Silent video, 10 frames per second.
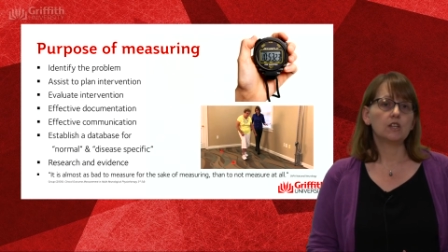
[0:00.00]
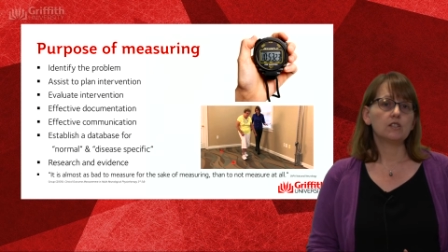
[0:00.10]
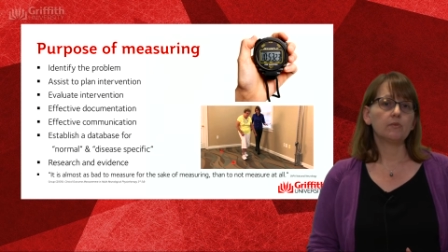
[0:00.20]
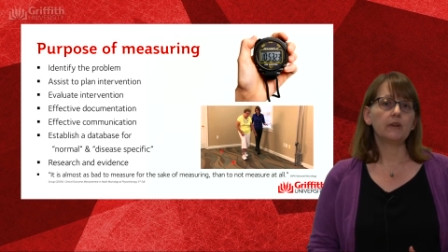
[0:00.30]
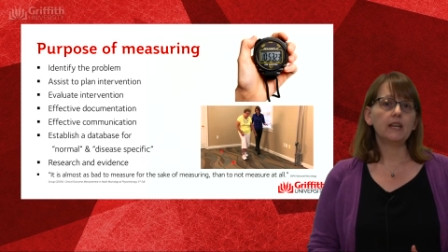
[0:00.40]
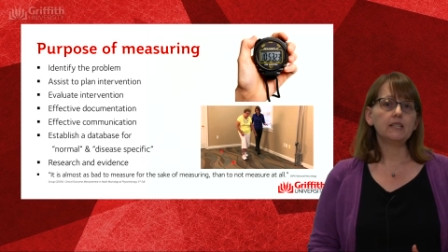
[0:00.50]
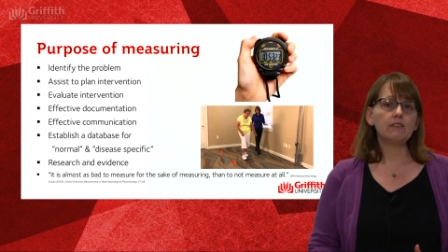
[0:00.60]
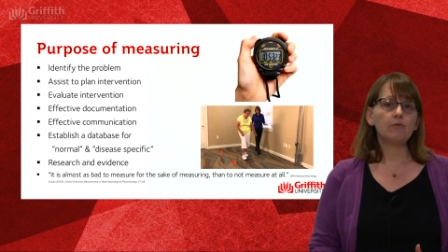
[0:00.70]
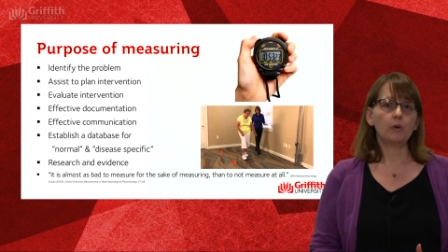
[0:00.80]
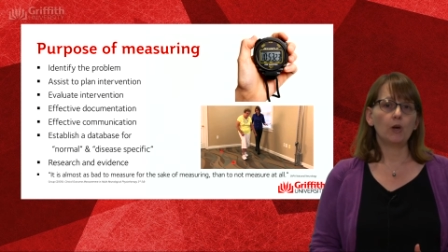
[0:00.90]
So we need to have
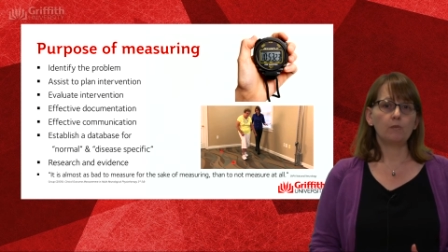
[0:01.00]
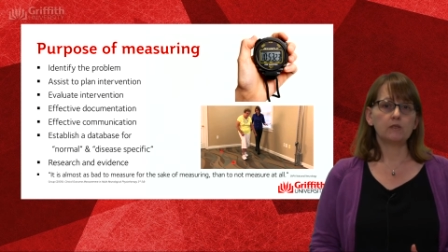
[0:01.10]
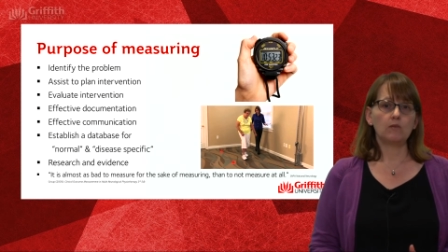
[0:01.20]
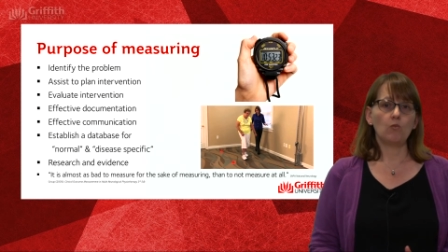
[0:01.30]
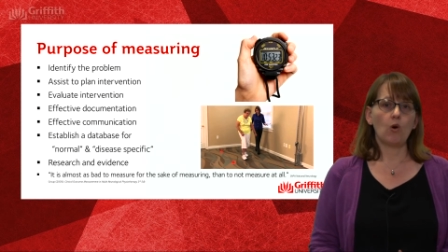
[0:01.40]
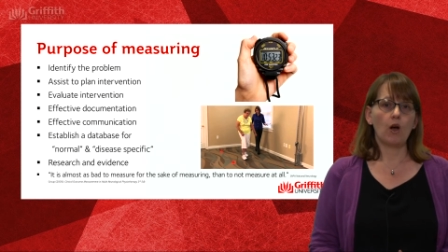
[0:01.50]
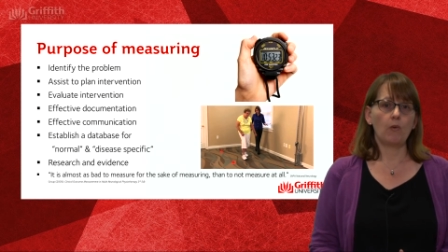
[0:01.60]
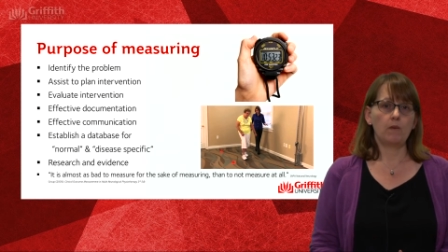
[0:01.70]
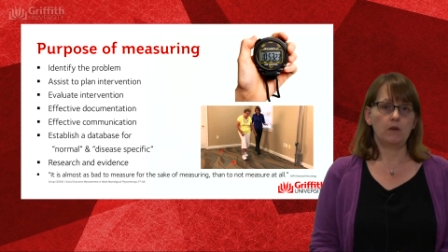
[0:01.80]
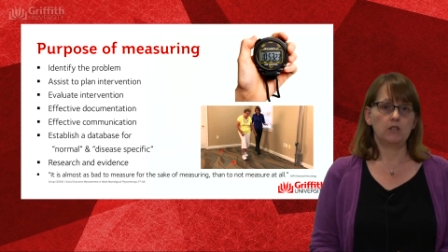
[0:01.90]
a purpose in why
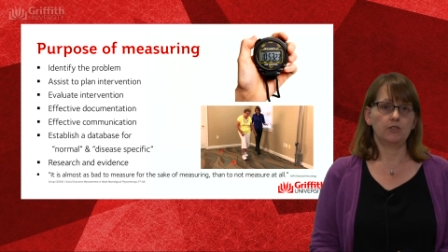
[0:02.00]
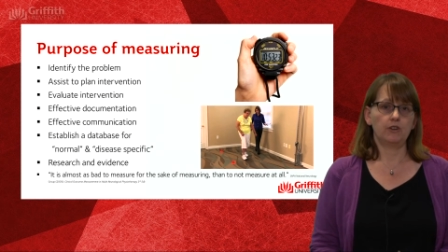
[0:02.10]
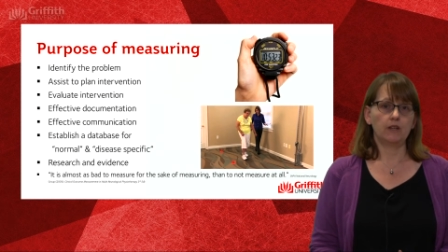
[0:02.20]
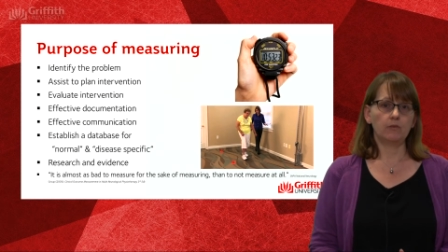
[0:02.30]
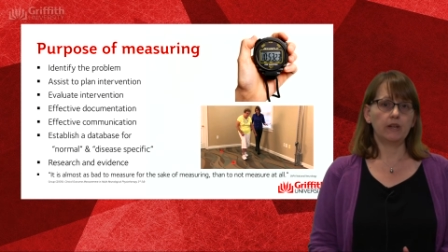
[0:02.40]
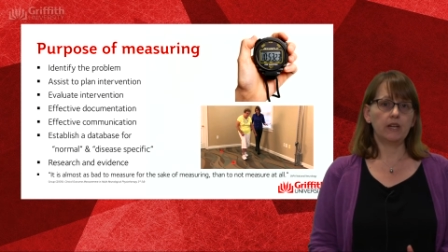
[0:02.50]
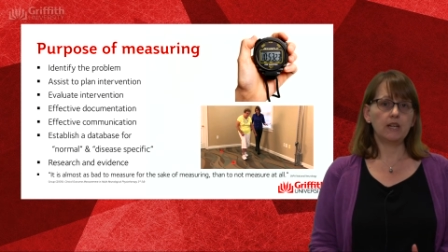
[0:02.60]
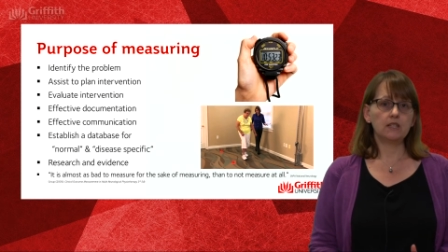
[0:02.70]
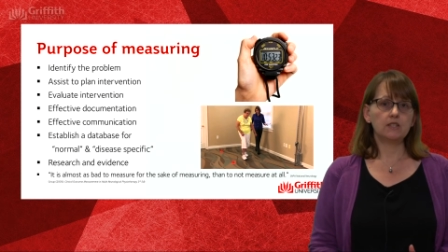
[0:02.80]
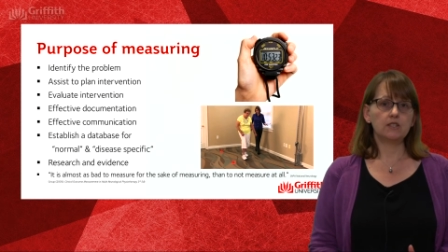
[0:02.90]
we're measuring, and we
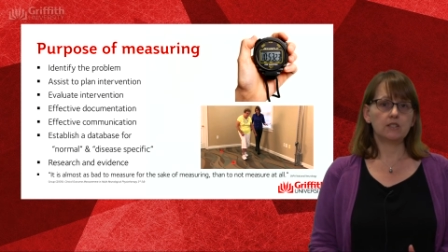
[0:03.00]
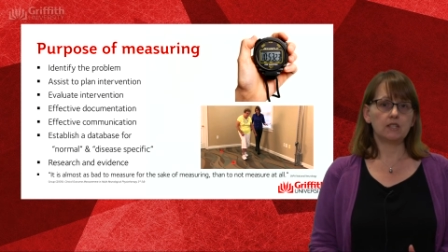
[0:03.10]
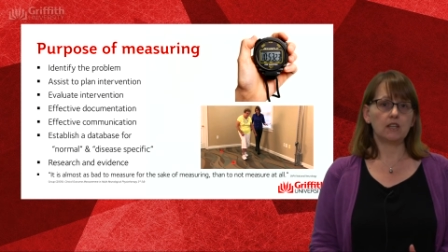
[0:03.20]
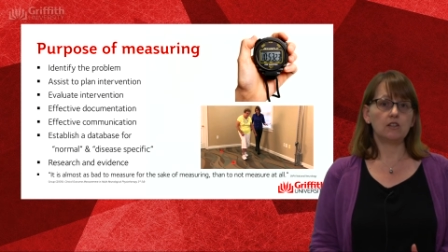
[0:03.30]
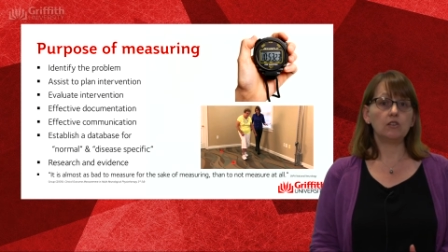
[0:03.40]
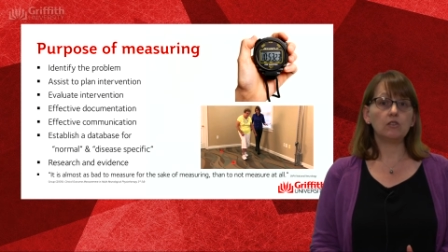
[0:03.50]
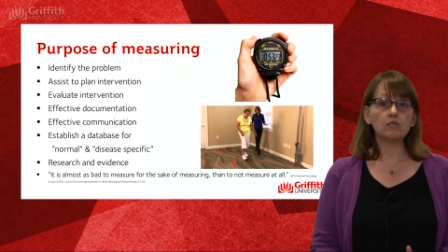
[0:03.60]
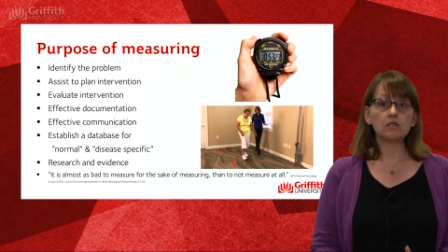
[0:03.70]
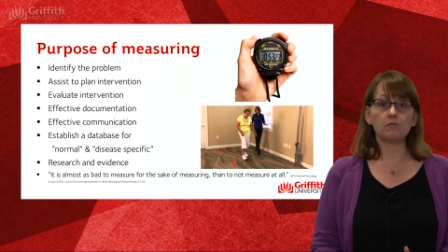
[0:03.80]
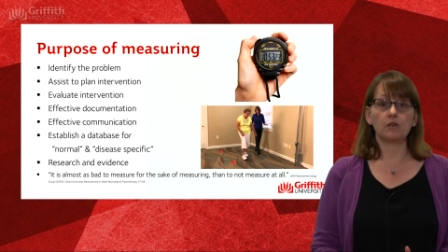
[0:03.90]
need to then
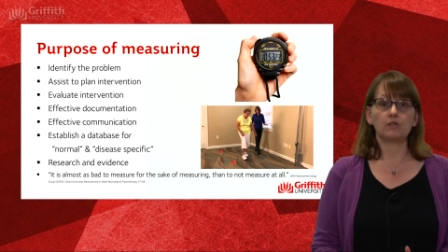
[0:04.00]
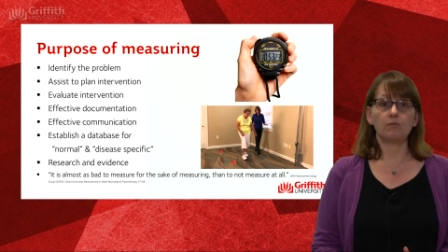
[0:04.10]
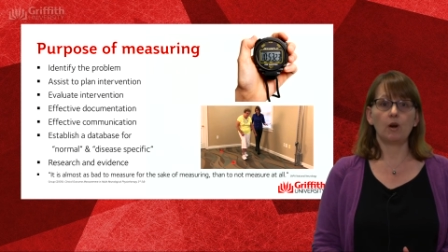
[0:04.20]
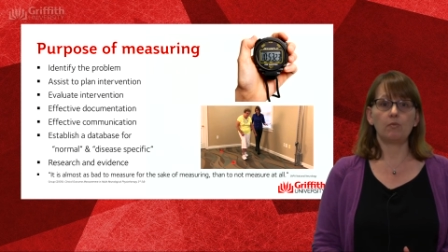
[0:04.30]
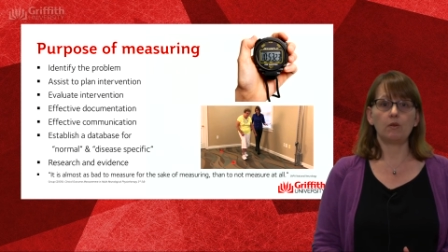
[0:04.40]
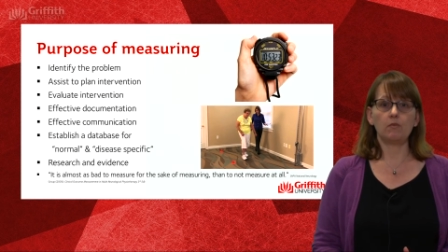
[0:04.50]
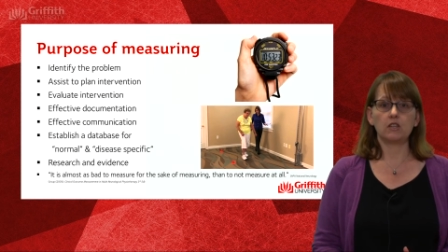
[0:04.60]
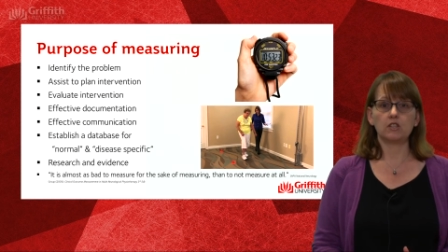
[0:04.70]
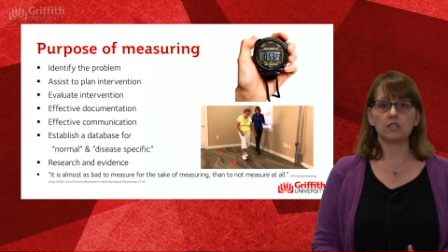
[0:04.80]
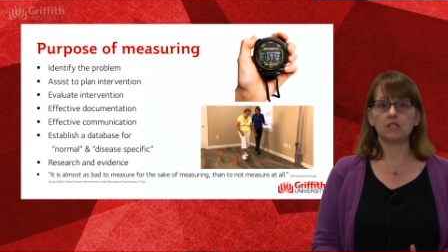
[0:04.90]
use the most appropriate
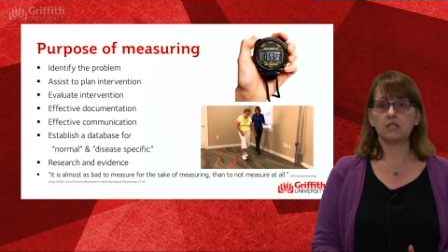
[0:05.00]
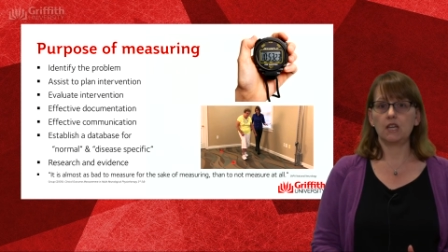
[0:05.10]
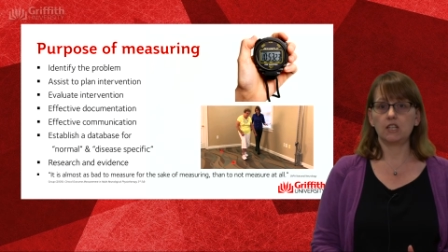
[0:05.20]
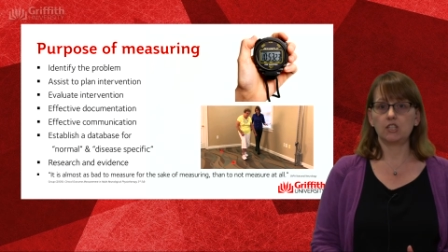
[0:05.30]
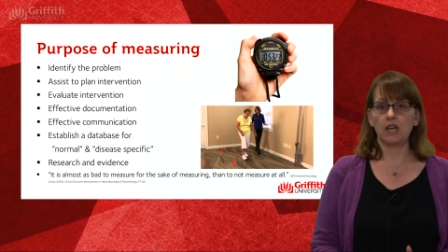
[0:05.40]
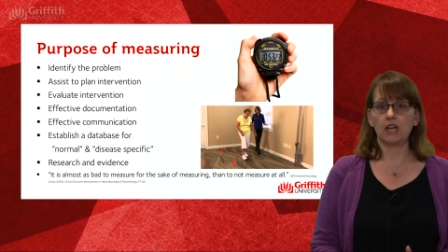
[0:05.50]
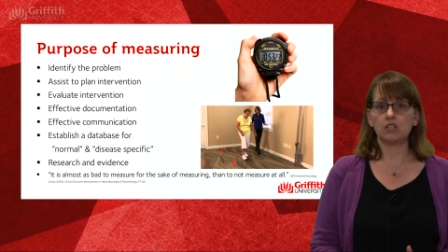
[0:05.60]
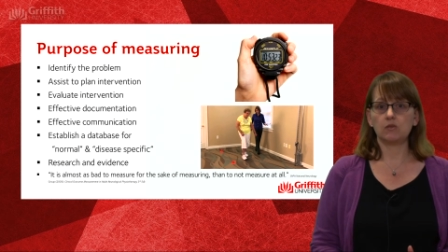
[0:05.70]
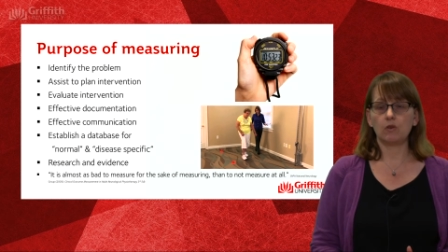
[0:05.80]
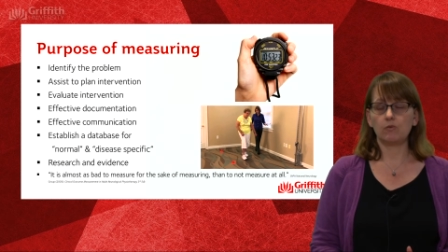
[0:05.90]
measure to detect
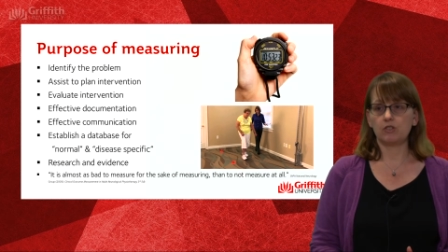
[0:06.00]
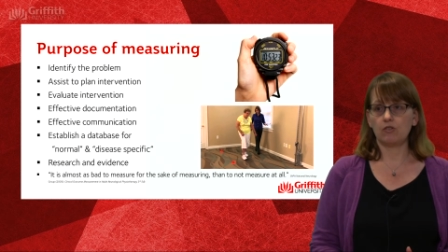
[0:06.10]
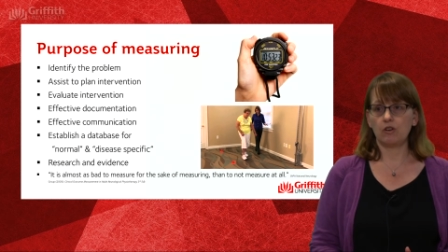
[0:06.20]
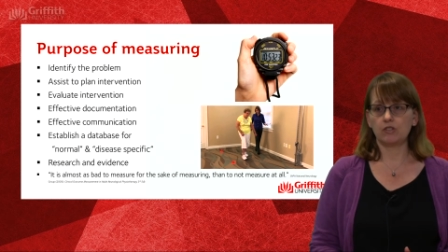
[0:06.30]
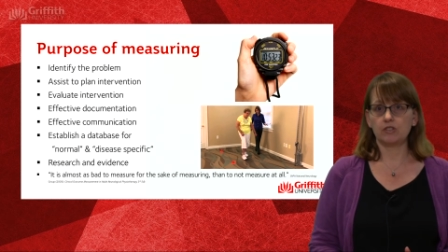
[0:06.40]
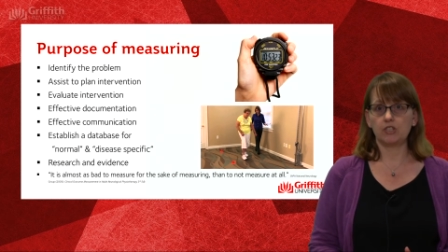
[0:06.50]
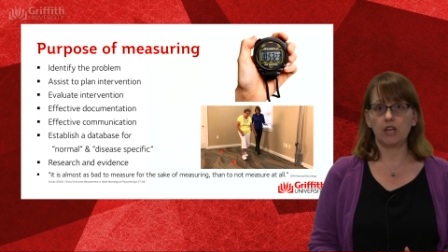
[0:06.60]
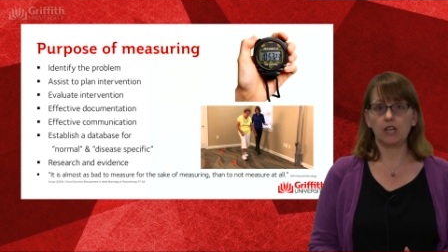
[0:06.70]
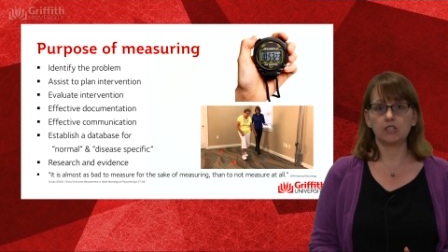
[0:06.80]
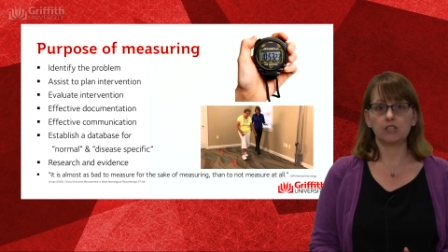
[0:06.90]
change in what we're trying to
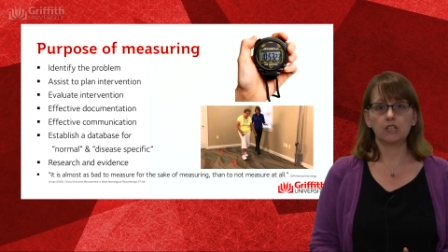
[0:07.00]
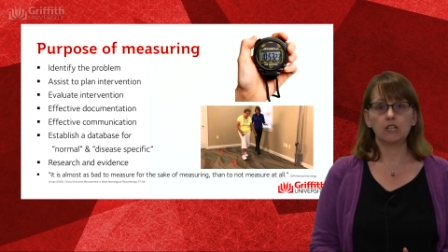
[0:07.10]
change.